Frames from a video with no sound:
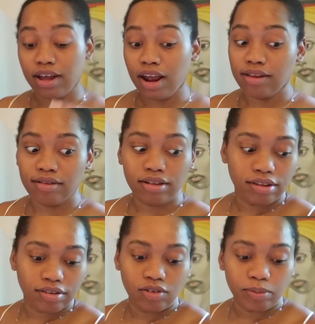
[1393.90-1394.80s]
and I still
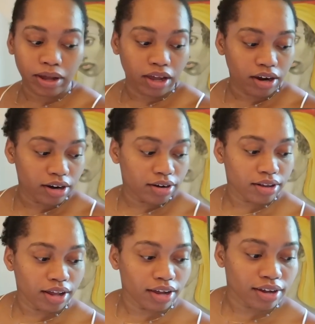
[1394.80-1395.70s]
need to do my hair.
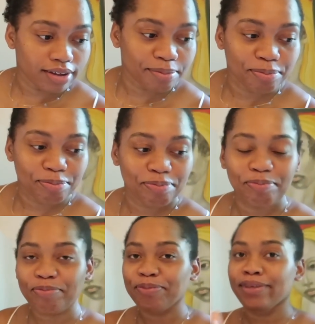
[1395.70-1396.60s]
Like,
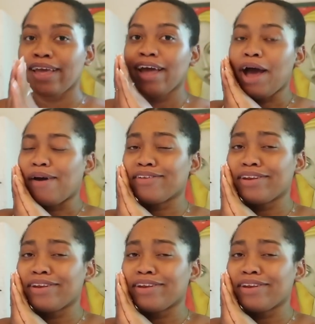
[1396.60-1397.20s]
I was